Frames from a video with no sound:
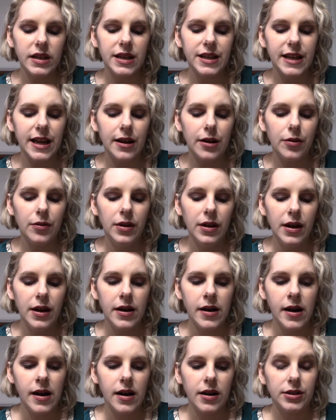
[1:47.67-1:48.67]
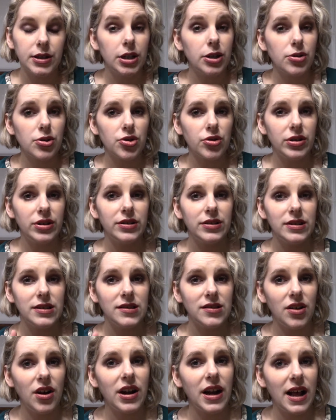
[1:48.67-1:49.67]
Now, Color Street does
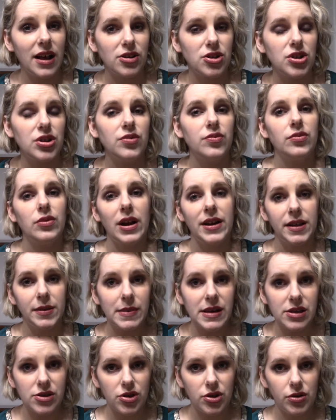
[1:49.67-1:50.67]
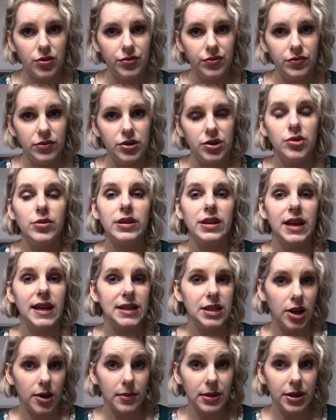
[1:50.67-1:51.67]
not actually recommend you doing a
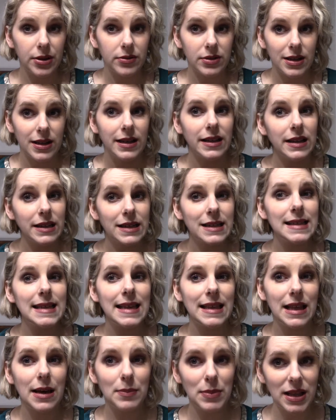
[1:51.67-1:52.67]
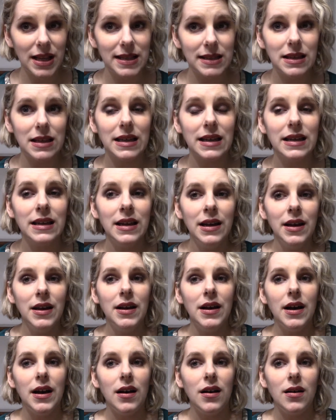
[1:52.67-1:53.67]
top coat. I need to say that plainly.
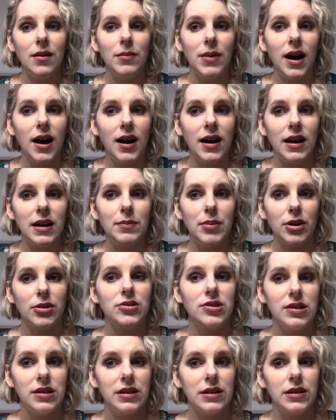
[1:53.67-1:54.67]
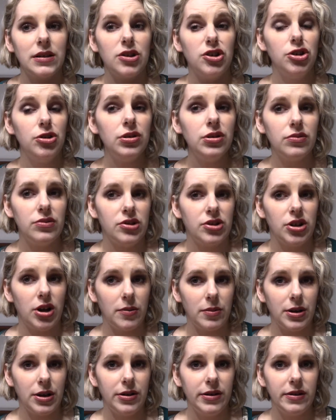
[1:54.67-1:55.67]
I personally do use a
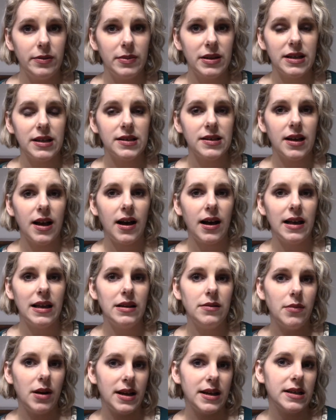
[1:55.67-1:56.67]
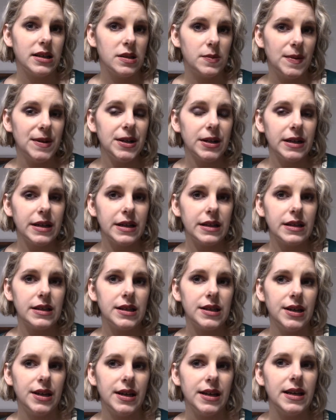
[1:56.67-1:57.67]
top coat because in my
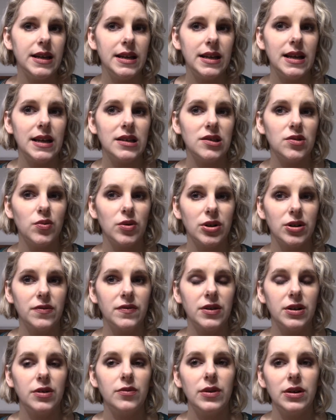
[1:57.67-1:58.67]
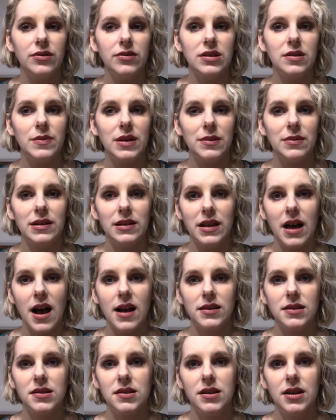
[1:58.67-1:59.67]
experience, it has worked very well to make me
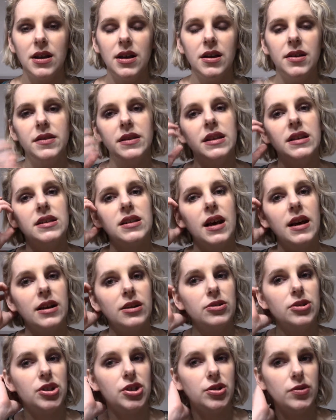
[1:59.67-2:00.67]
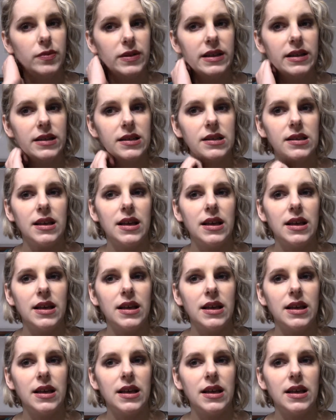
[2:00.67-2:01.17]
last the entire 2 weeks.